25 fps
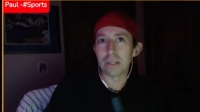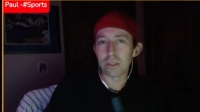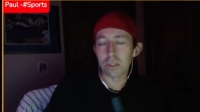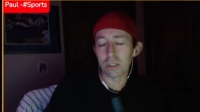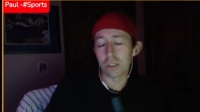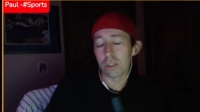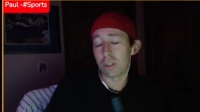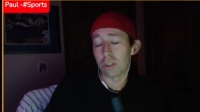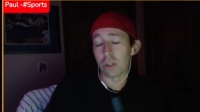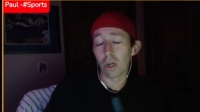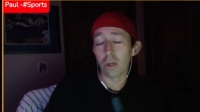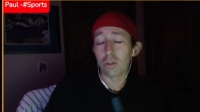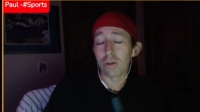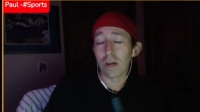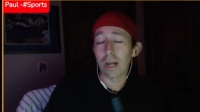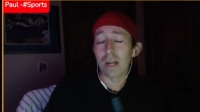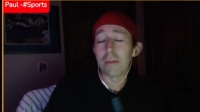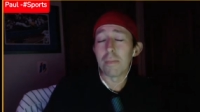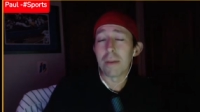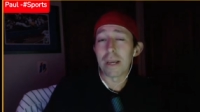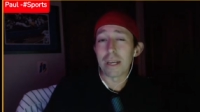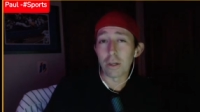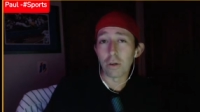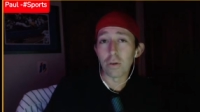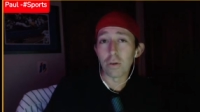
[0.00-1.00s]
deals. You start trying
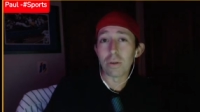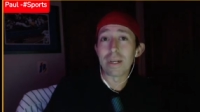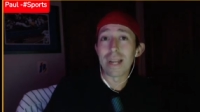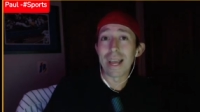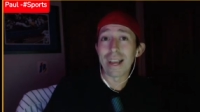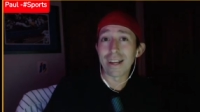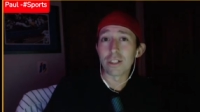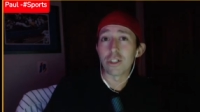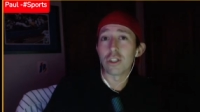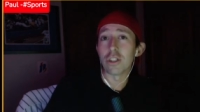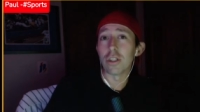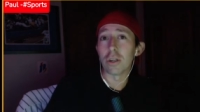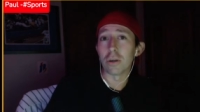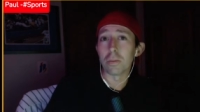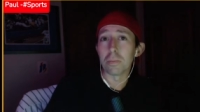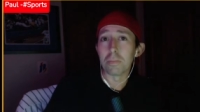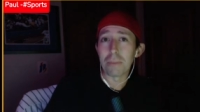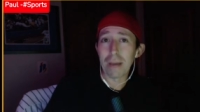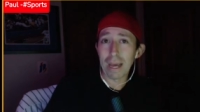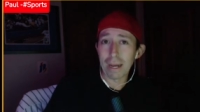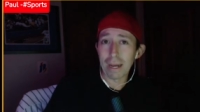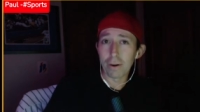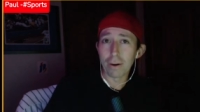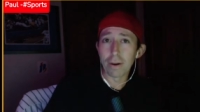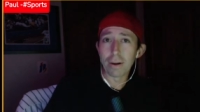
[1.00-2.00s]
to make your next year
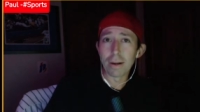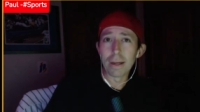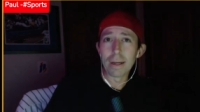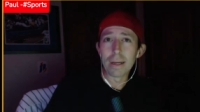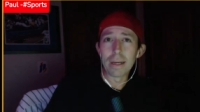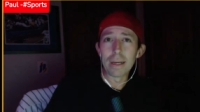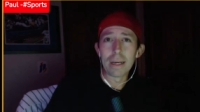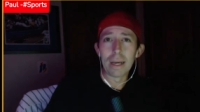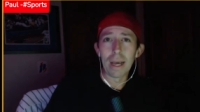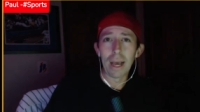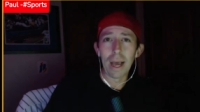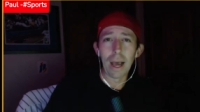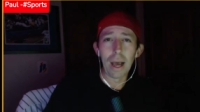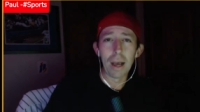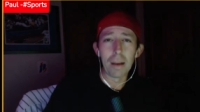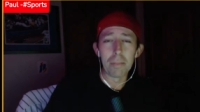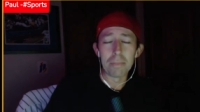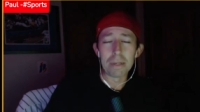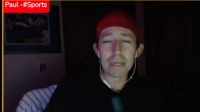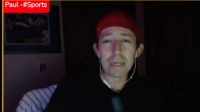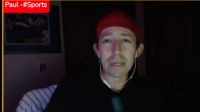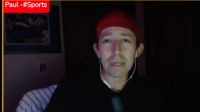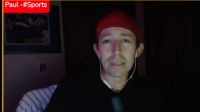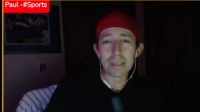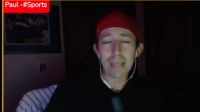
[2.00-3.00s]
better, um,
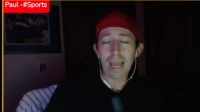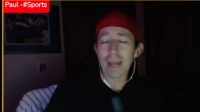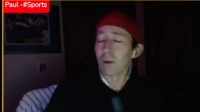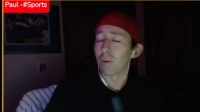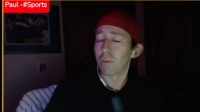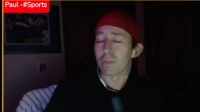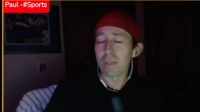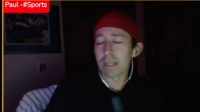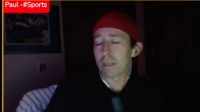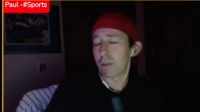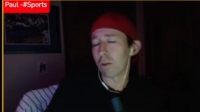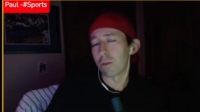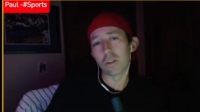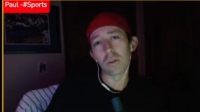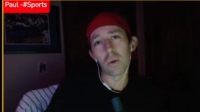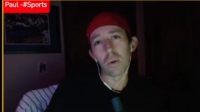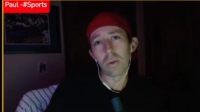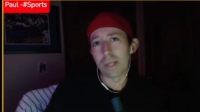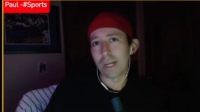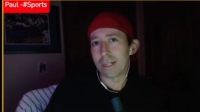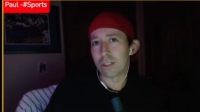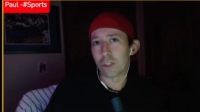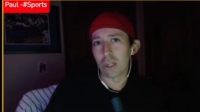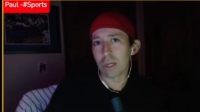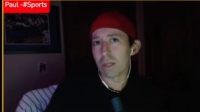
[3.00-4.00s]
because I don't think they're
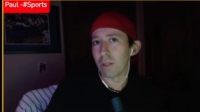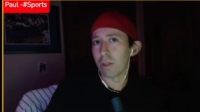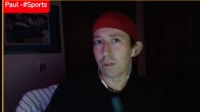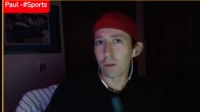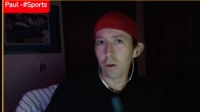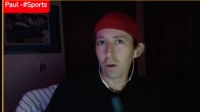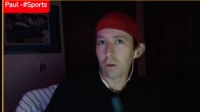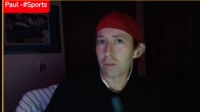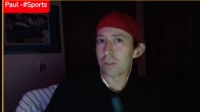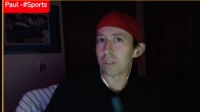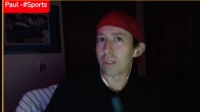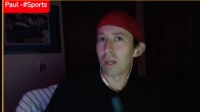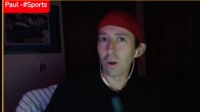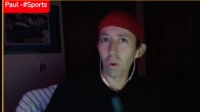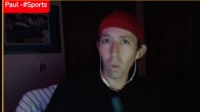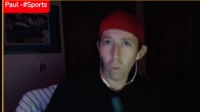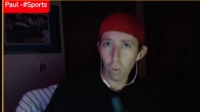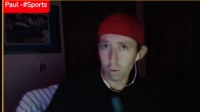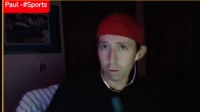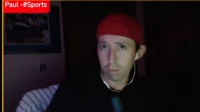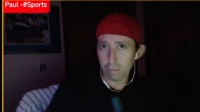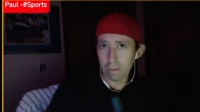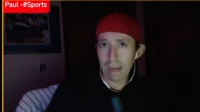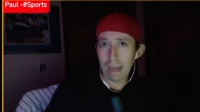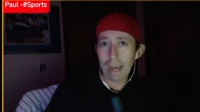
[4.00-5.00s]
sold on Jalen Hurts at
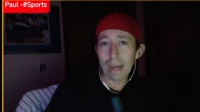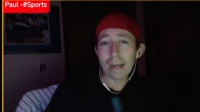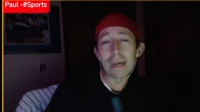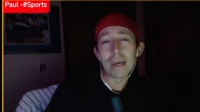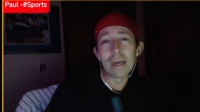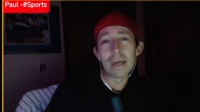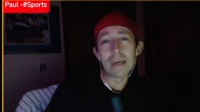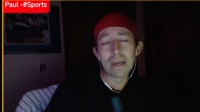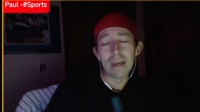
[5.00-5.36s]
quarterback.